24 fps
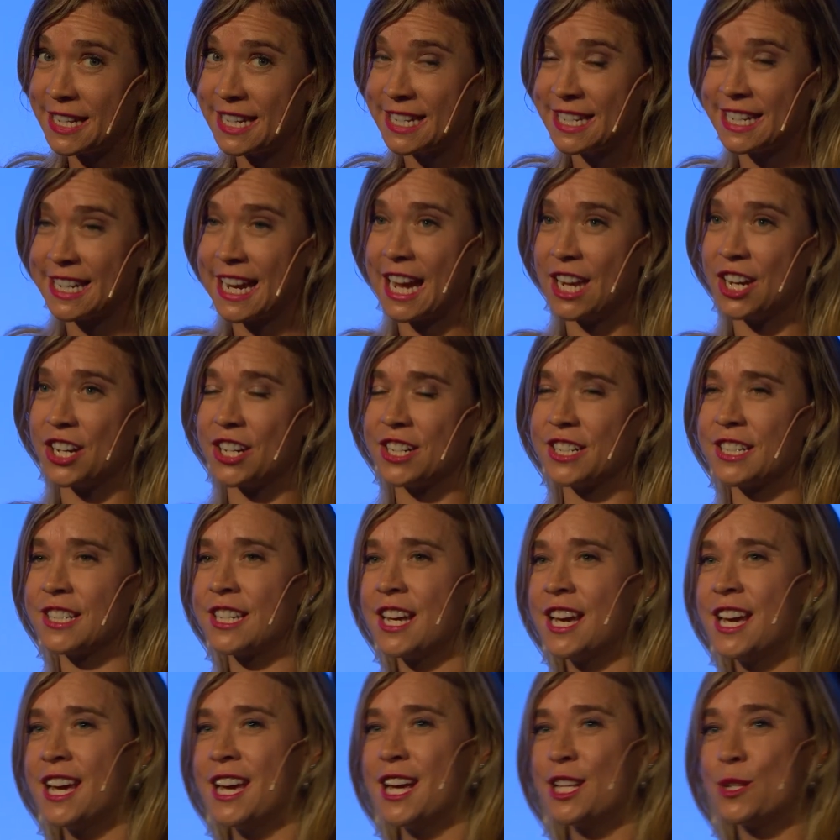indicators.
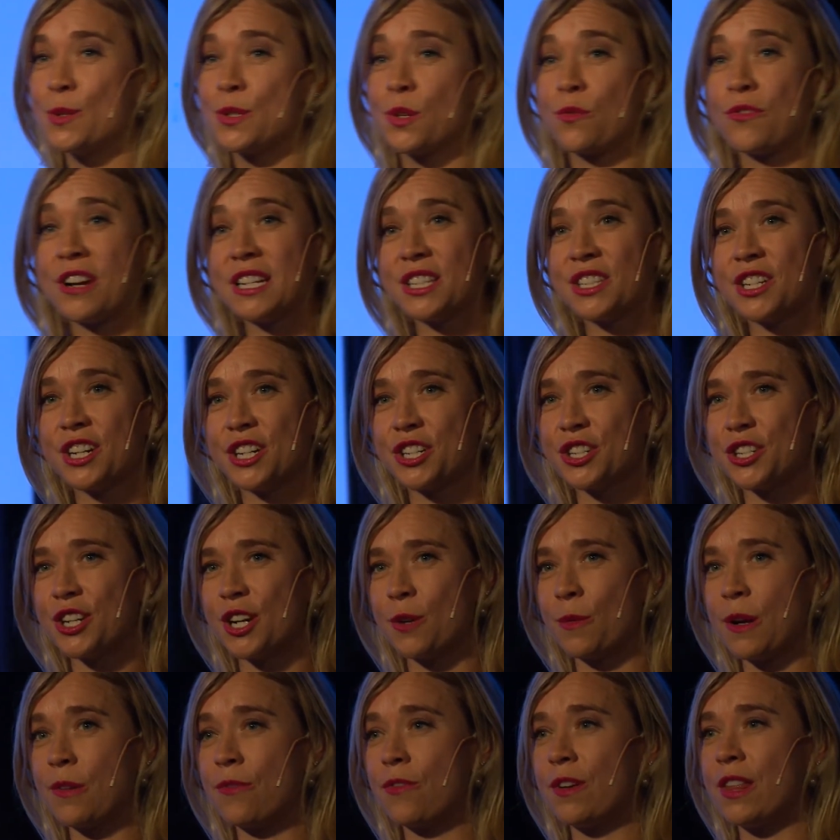So as a researcher,
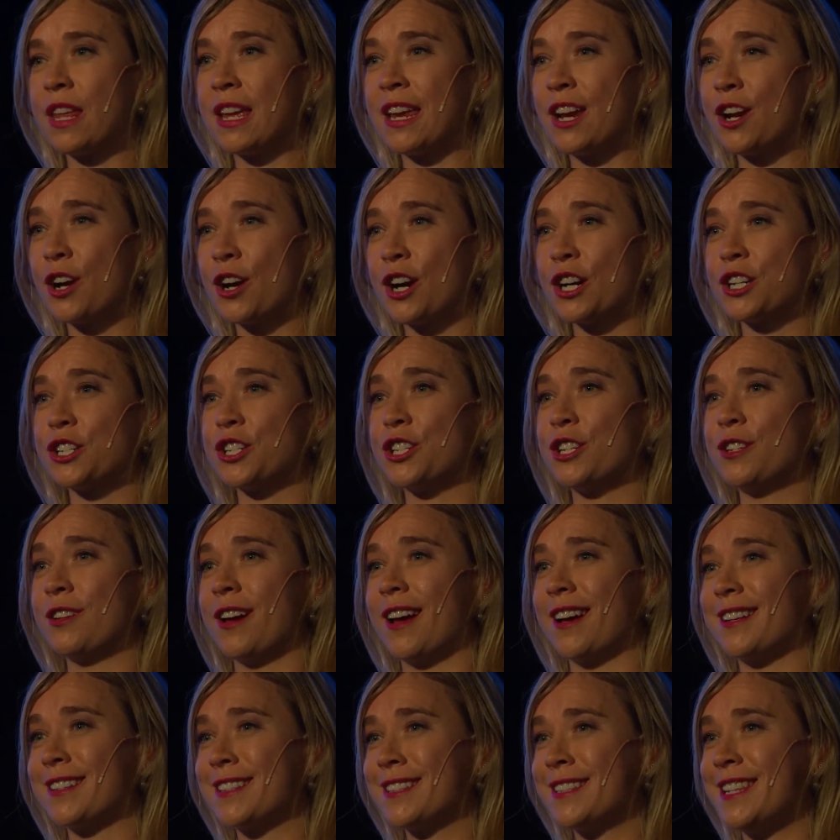we really encourage you
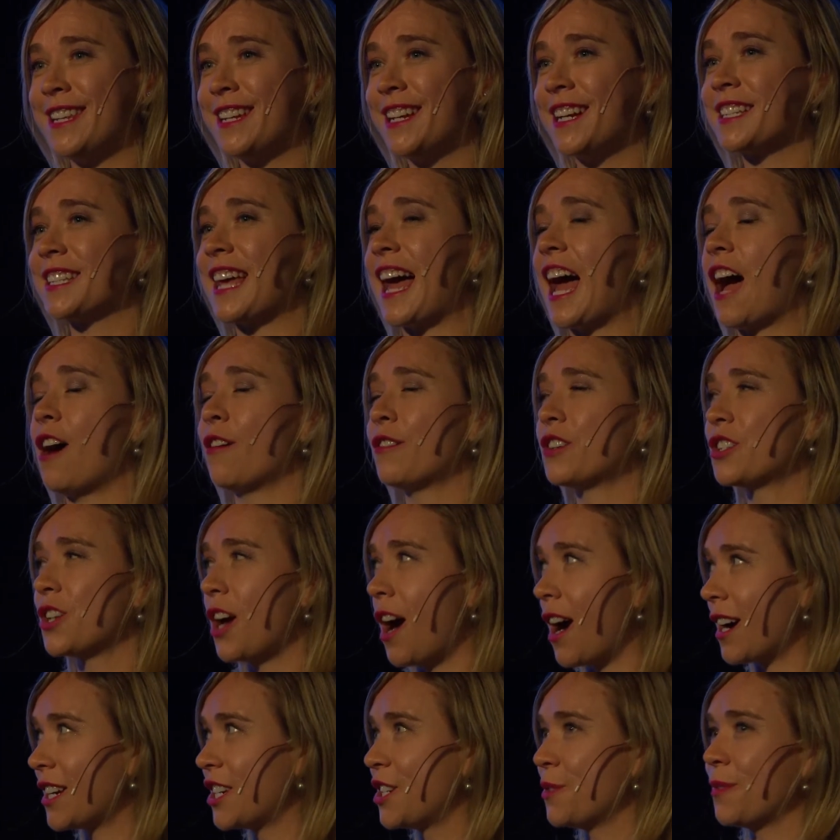to seek us out,
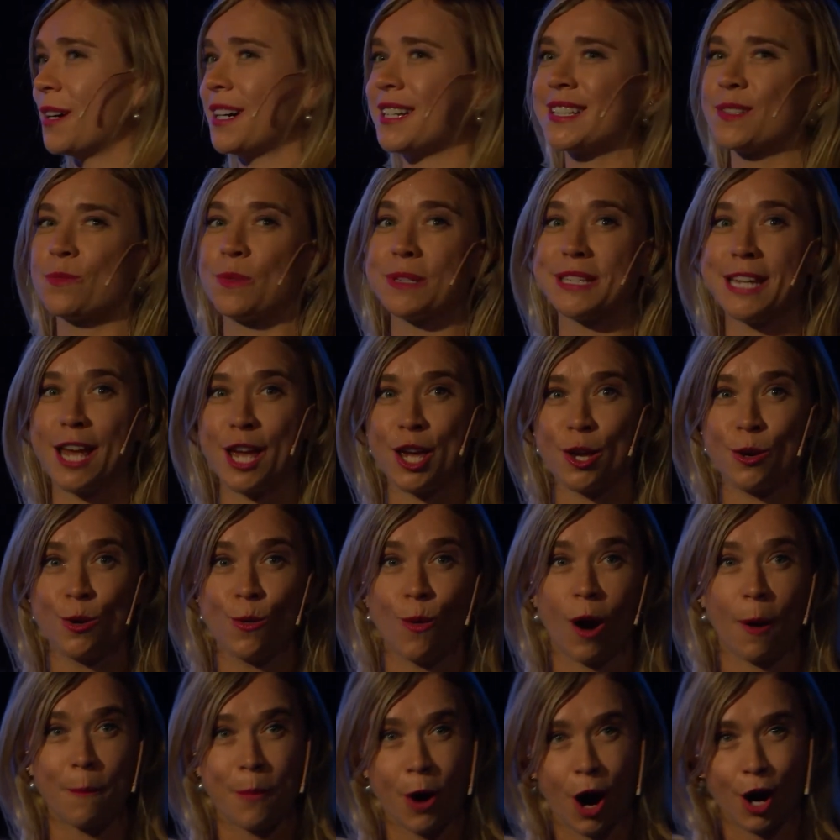talk to us. We'll tell you who
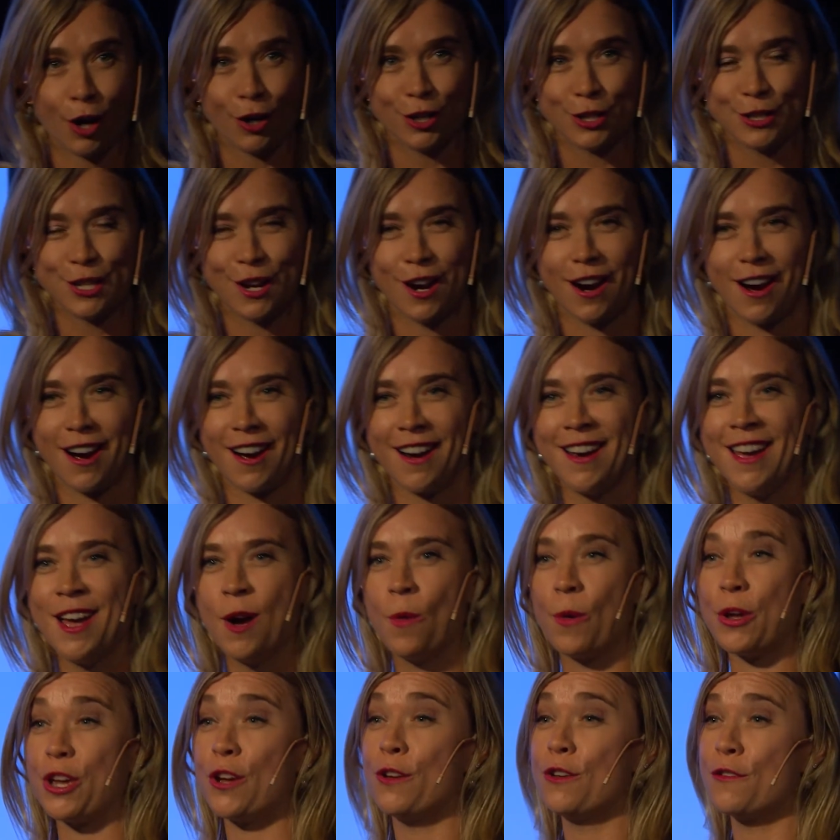our partners are,
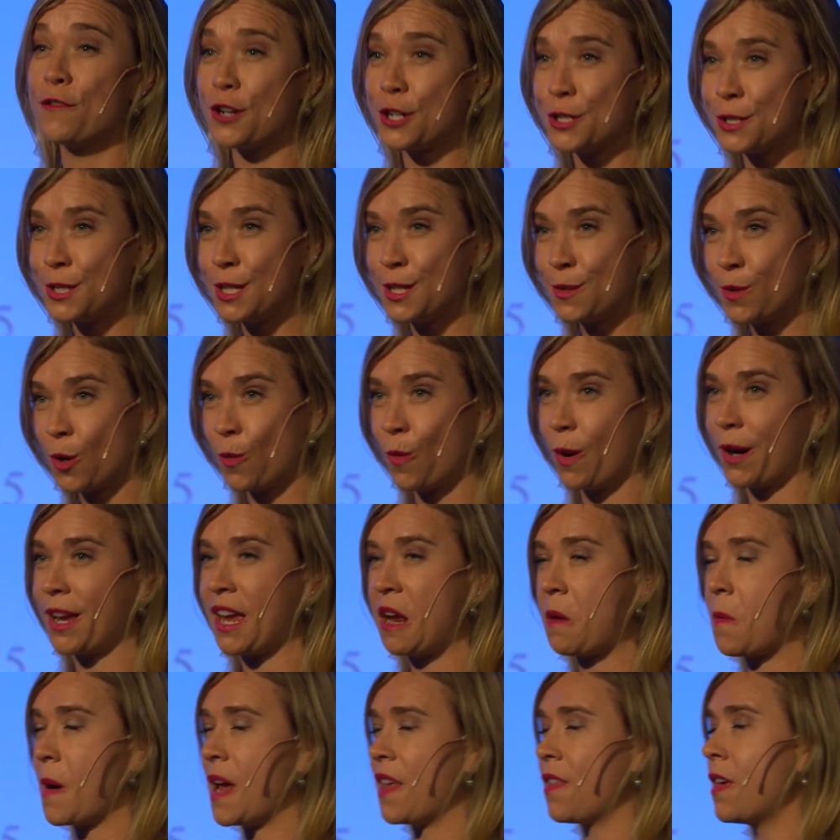what universities we're
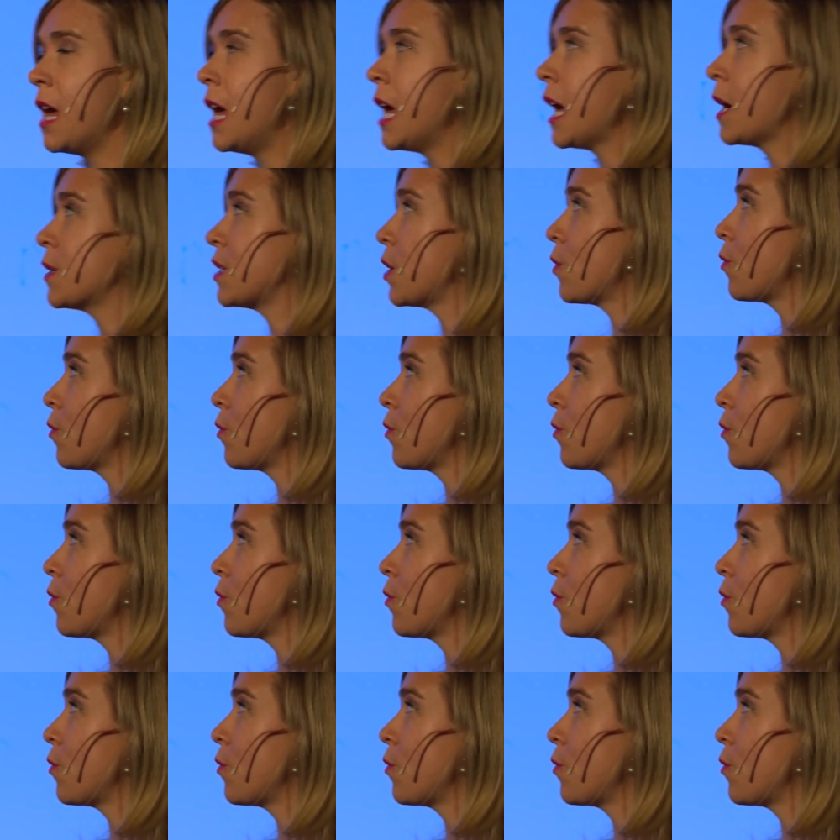working with, because we